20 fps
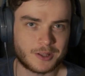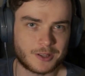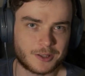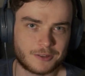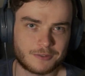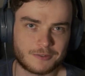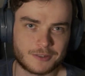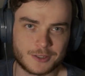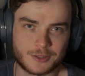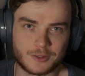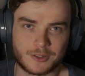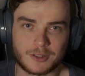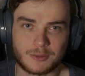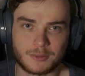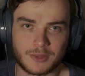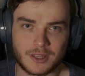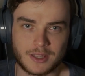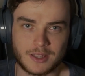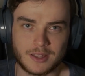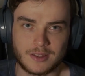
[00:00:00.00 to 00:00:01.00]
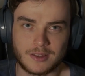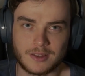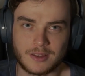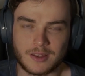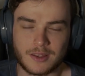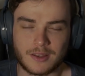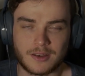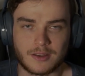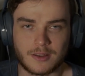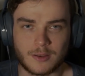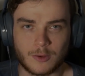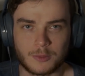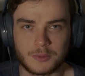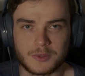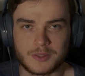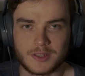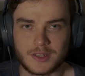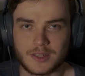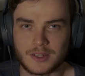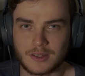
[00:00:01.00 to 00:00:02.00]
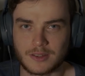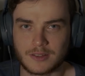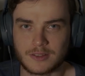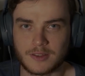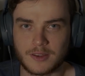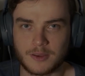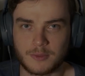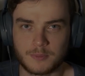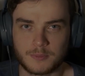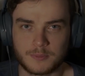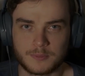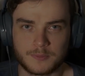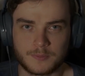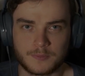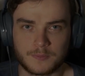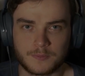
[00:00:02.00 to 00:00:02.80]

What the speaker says: Thank you for joining me, and I hope to see you next time.